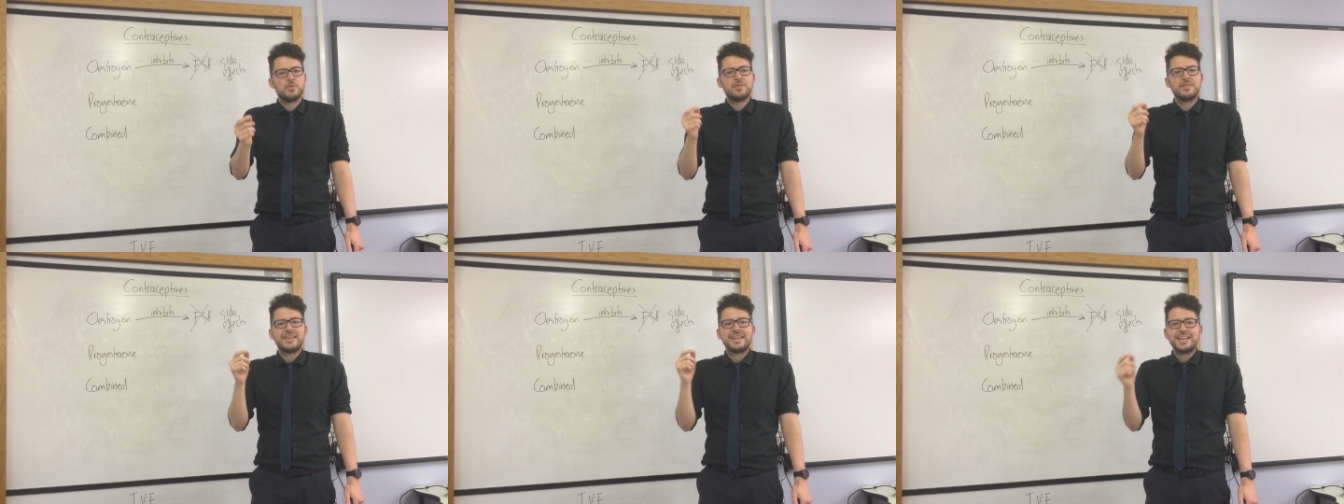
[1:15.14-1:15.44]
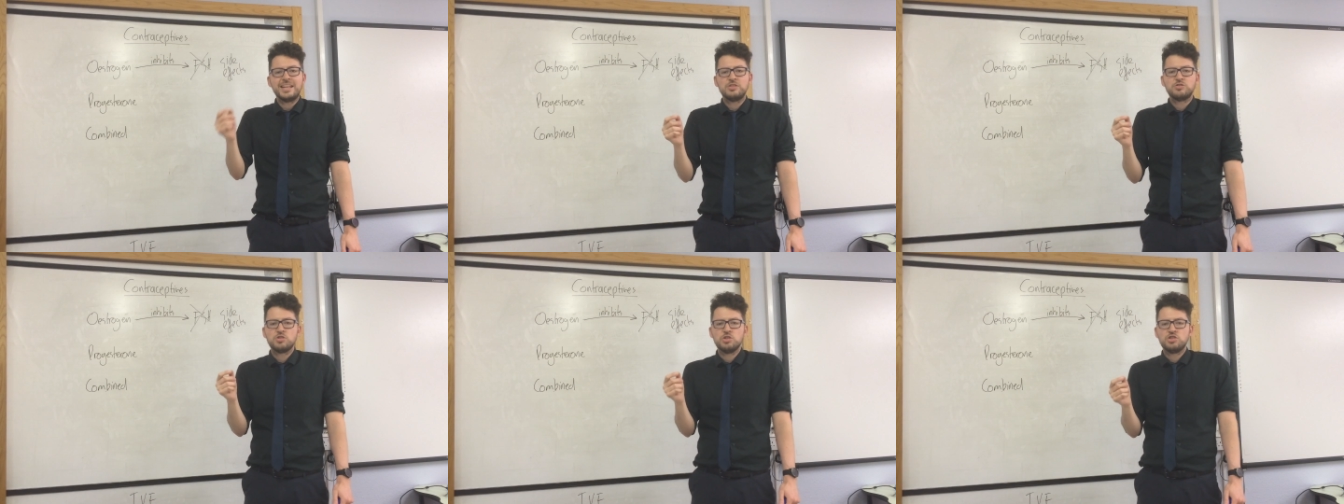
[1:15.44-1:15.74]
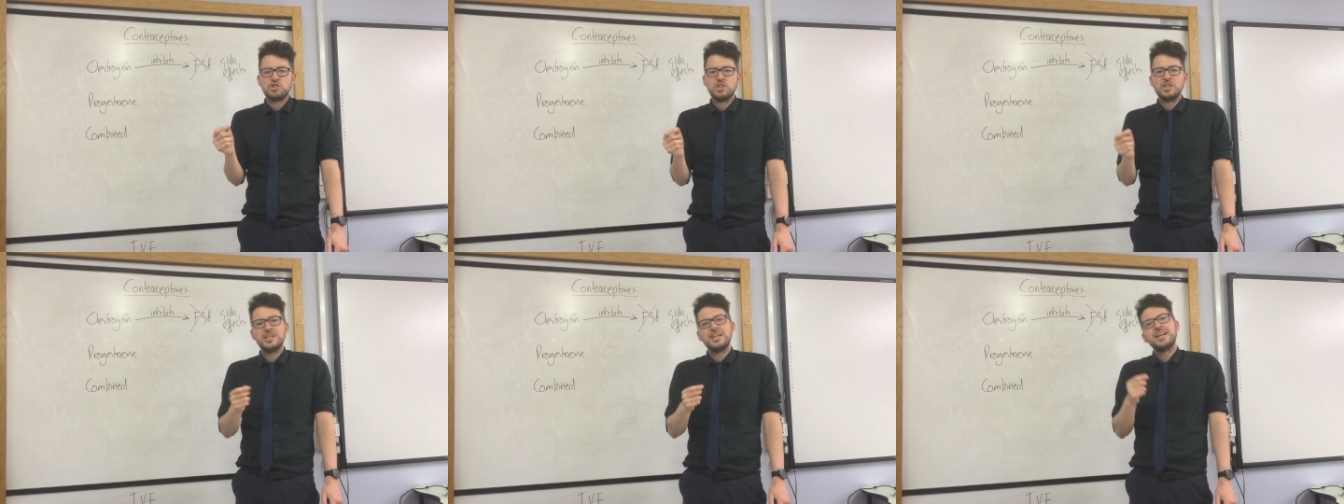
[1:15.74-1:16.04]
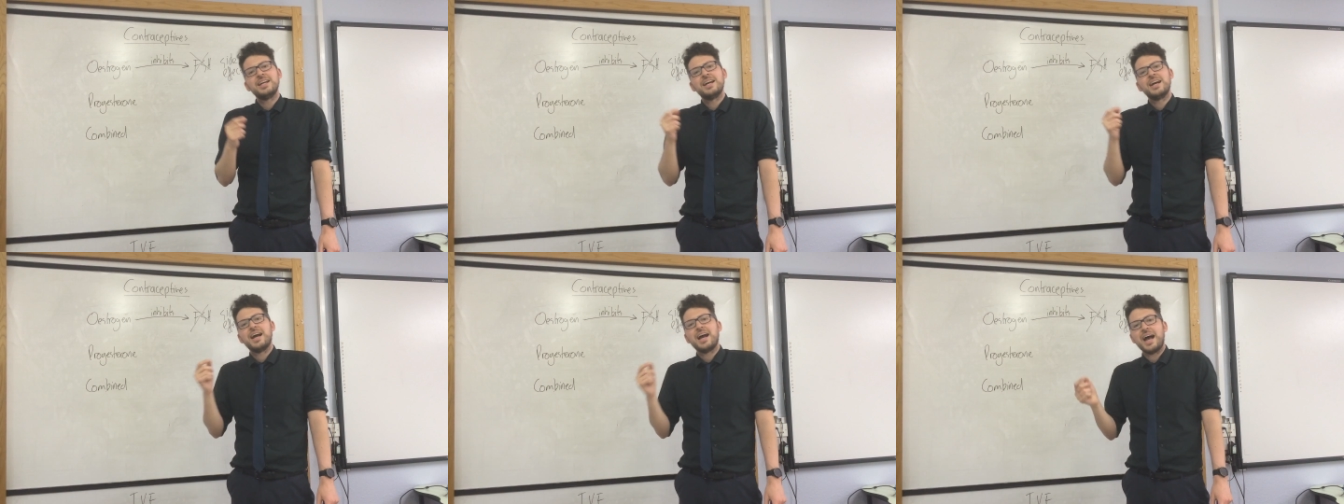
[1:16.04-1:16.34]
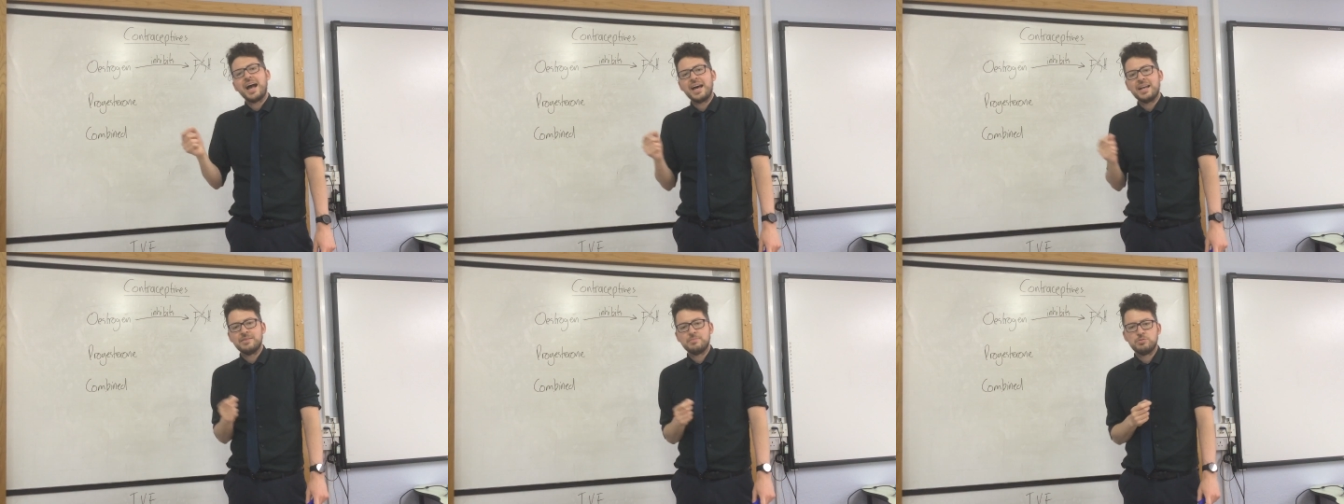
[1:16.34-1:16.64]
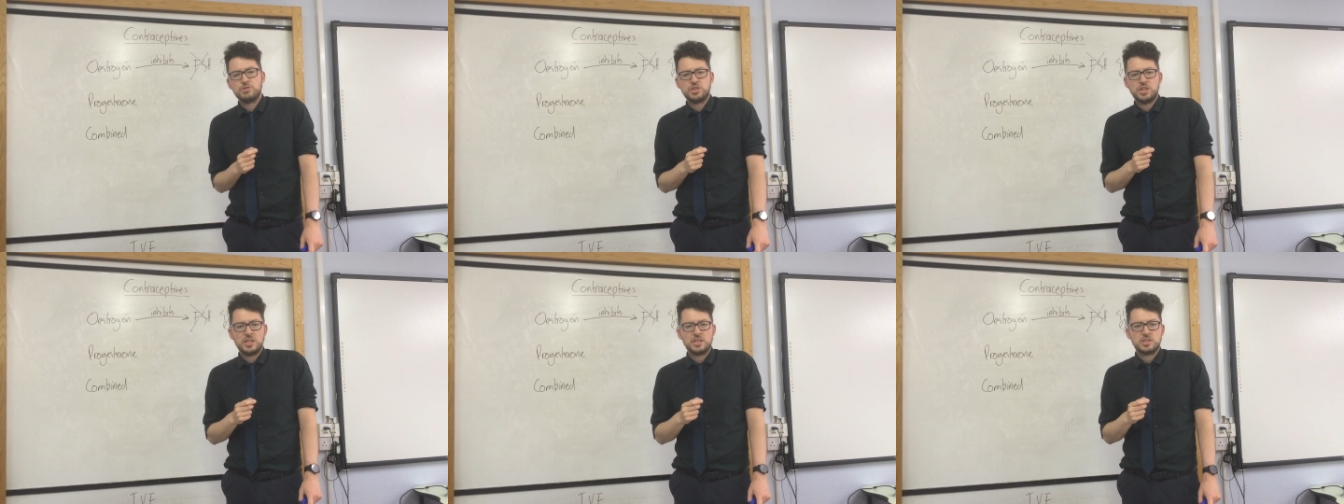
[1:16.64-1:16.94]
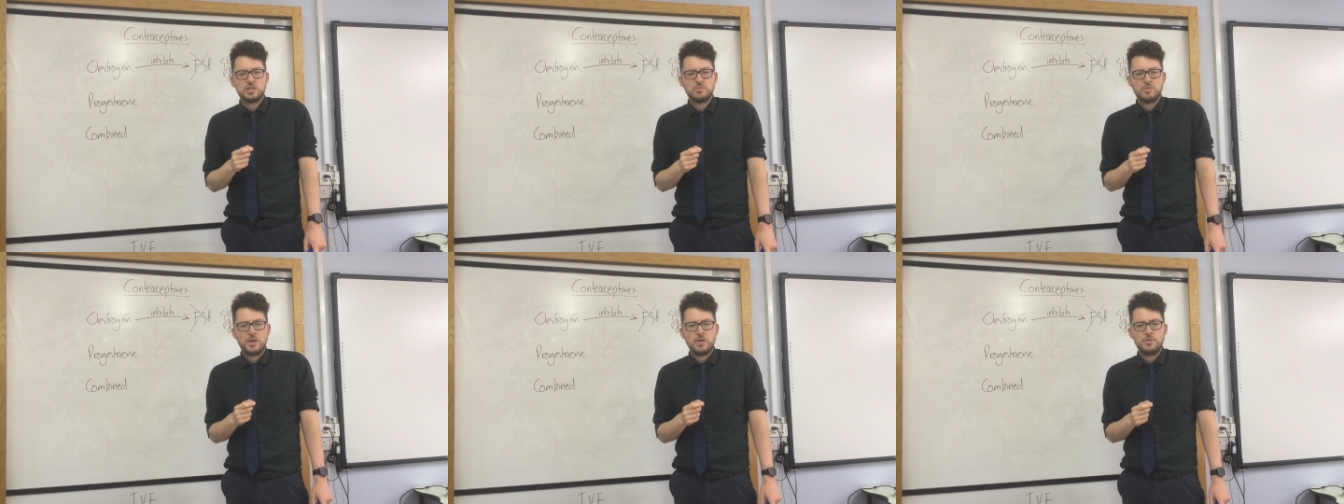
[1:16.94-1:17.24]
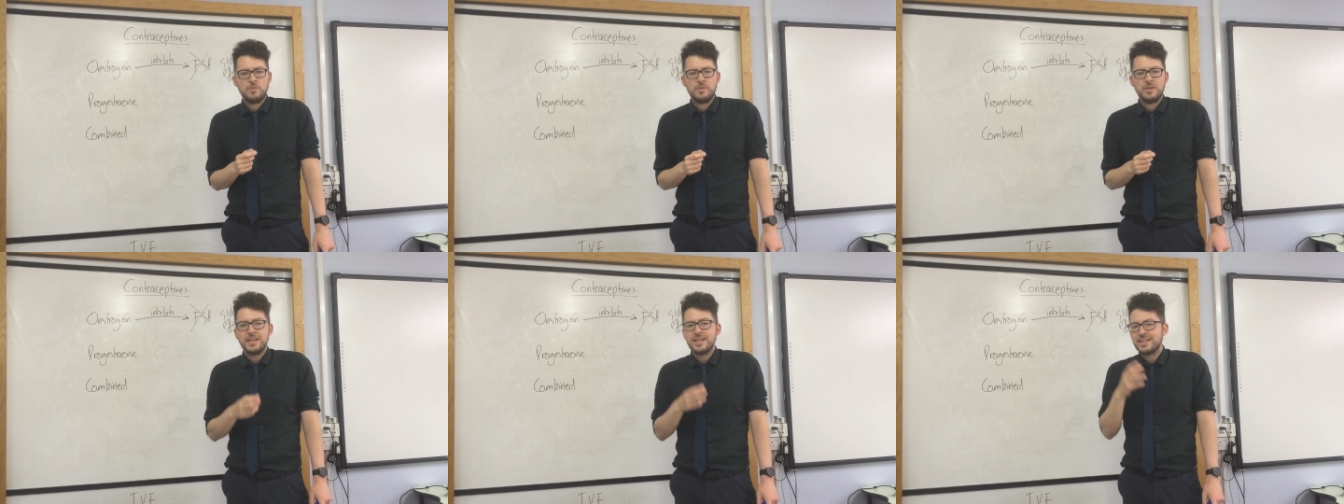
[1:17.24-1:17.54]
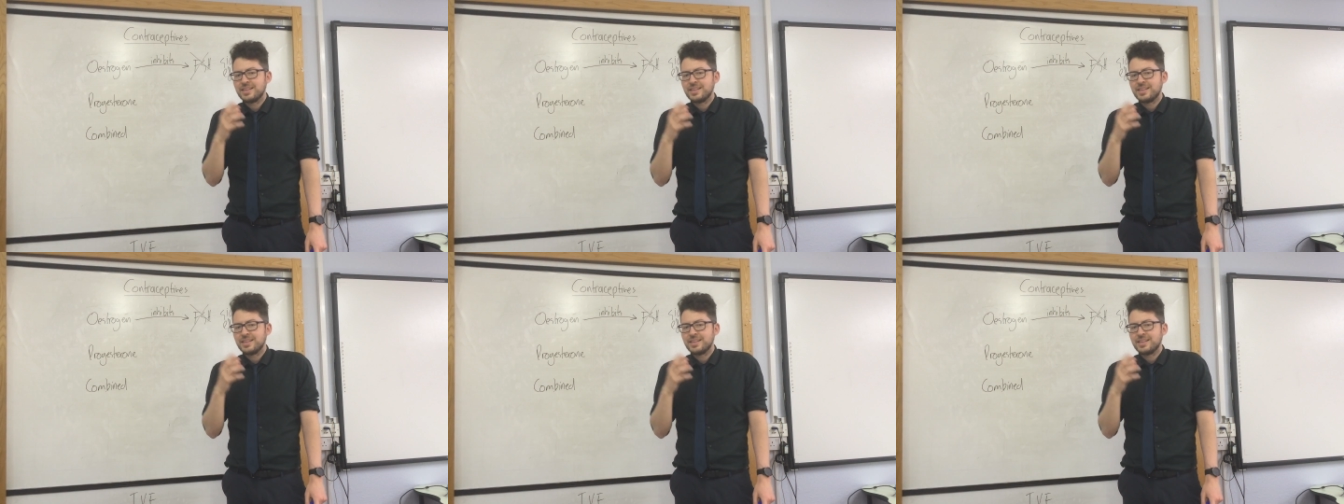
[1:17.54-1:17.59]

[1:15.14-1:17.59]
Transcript: both estrogen and progesterone.